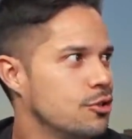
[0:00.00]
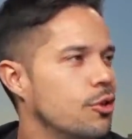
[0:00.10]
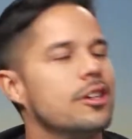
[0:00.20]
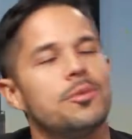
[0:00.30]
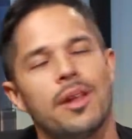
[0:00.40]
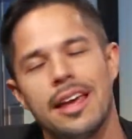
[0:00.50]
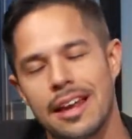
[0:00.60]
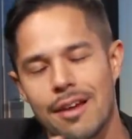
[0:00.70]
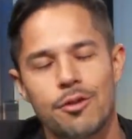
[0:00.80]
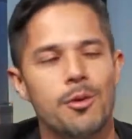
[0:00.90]
he's playing
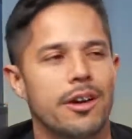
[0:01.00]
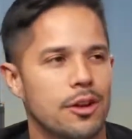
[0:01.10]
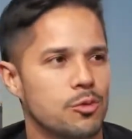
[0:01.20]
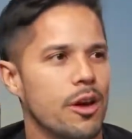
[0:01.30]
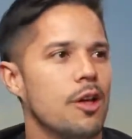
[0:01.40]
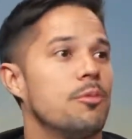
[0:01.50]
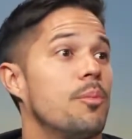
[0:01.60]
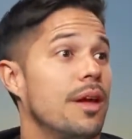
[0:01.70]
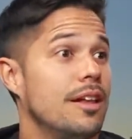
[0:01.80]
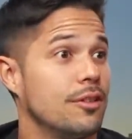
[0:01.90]
everywhere as well,
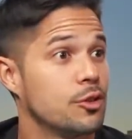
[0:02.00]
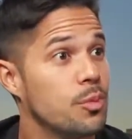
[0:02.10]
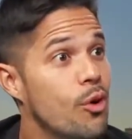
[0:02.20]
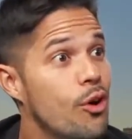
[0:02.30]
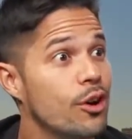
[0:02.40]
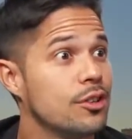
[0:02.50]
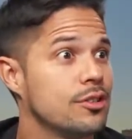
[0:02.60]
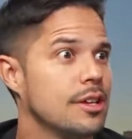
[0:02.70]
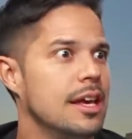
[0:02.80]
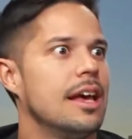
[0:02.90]
propelling the sports.
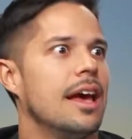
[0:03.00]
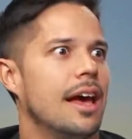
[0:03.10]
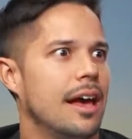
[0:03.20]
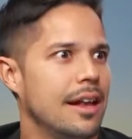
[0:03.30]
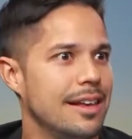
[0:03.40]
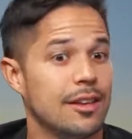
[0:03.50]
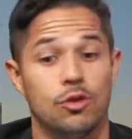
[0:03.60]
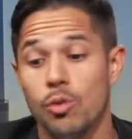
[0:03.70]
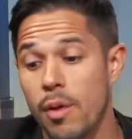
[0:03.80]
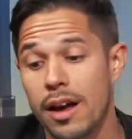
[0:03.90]
And yes,
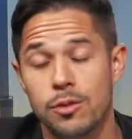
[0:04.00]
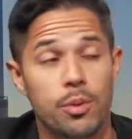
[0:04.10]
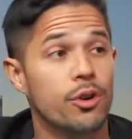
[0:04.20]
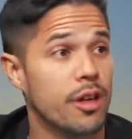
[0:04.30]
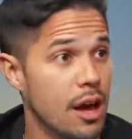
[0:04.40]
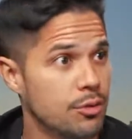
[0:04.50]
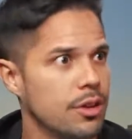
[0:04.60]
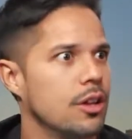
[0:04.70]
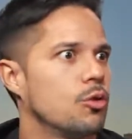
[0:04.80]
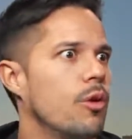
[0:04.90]
Dubai Sport
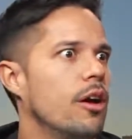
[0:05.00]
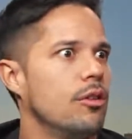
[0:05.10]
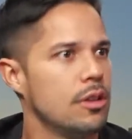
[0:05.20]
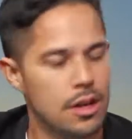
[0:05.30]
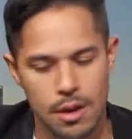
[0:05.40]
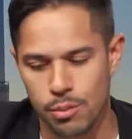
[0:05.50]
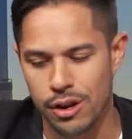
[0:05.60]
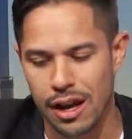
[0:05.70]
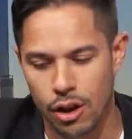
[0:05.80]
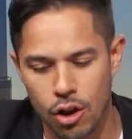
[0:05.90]
Council as well,
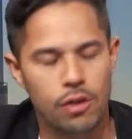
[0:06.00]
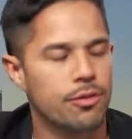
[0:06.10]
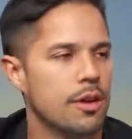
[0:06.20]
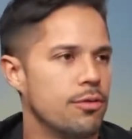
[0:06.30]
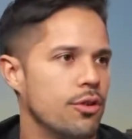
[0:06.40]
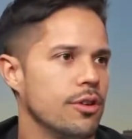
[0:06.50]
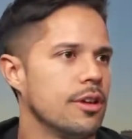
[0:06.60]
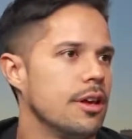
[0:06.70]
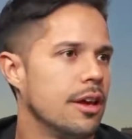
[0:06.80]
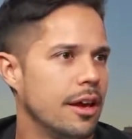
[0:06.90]
putting a lot of effort
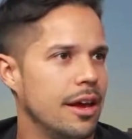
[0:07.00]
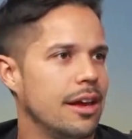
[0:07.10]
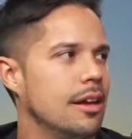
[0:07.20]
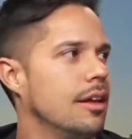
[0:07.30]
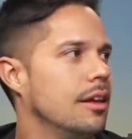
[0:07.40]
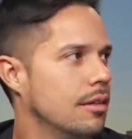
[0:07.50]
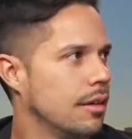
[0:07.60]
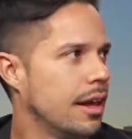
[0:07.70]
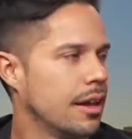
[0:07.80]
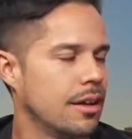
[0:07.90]
in
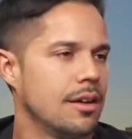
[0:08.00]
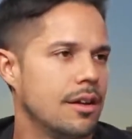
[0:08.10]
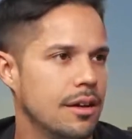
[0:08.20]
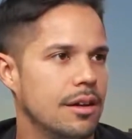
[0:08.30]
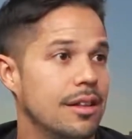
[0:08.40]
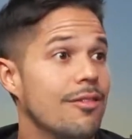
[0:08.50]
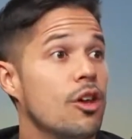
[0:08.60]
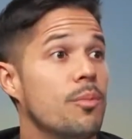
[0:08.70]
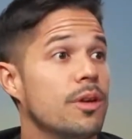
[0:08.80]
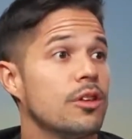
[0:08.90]
like
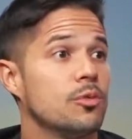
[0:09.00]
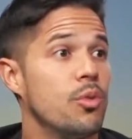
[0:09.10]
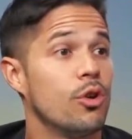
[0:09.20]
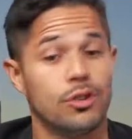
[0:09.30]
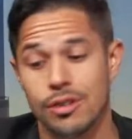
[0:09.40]
developing the sports.